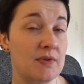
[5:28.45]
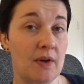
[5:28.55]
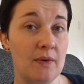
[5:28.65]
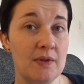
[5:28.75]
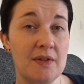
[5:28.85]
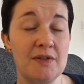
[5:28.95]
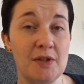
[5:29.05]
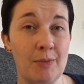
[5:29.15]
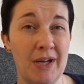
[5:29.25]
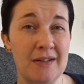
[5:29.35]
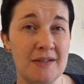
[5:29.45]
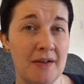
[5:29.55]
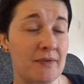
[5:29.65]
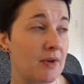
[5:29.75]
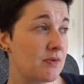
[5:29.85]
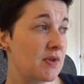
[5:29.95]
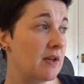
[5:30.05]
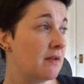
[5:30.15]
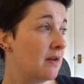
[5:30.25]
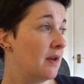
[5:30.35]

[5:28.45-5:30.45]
So it's a good job he had his headphones in.